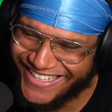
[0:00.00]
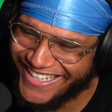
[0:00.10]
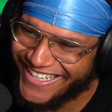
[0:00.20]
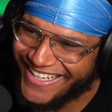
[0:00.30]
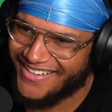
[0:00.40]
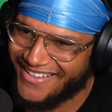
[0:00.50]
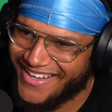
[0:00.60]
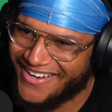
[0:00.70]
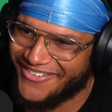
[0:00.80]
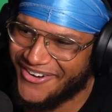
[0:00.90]
Ain't
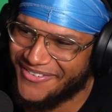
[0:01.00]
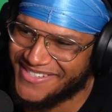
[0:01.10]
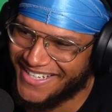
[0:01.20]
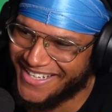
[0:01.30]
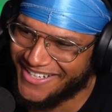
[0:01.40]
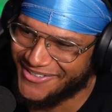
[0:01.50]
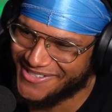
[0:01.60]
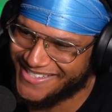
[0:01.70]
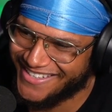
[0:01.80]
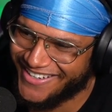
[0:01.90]
nothing wrong with y'all
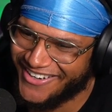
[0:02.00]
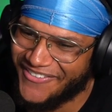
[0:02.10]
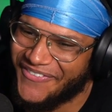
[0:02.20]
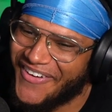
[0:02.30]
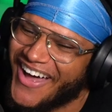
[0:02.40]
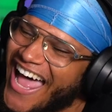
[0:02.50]
ankles. Are they gonna fall?